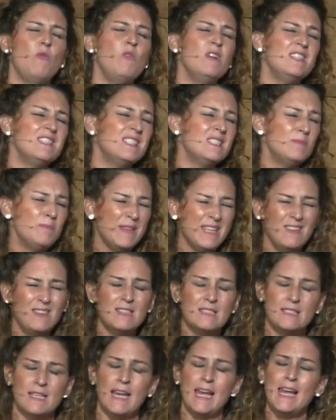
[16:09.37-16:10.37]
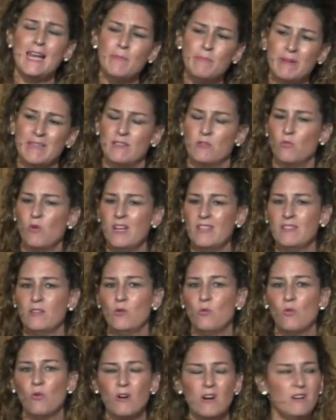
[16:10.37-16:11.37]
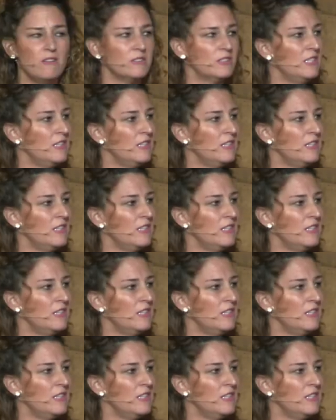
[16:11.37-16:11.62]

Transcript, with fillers: what spell has happened? What in the world,